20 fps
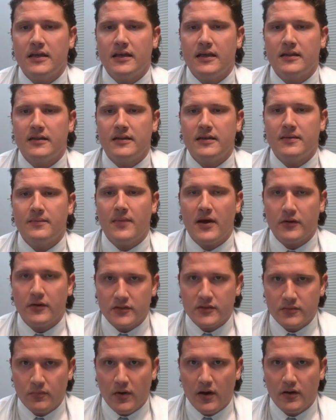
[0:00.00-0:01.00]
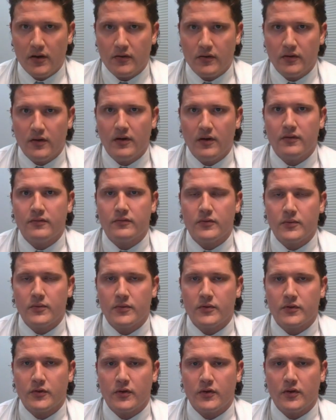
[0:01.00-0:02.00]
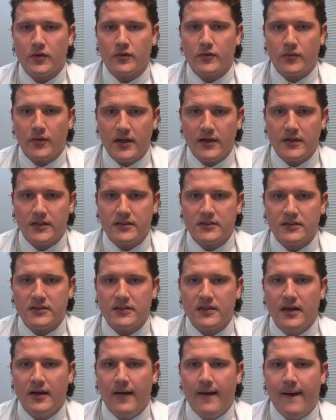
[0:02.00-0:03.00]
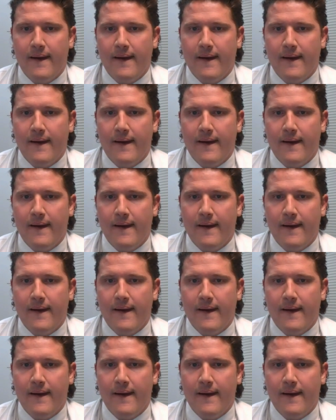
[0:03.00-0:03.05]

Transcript: in the mouse model of rheumatoid arthritis.